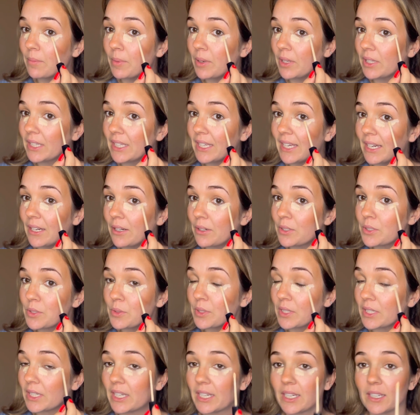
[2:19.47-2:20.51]
on the couch
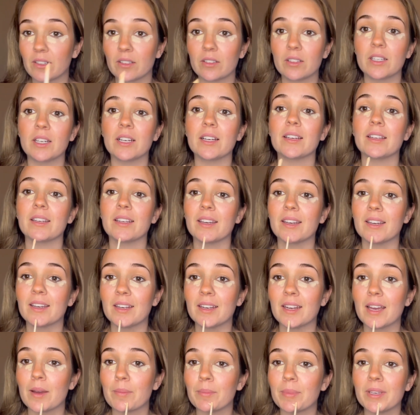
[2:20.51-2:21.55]
with a candle on and
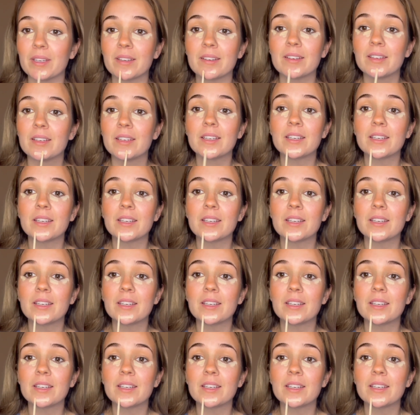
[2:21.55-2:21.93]
napping.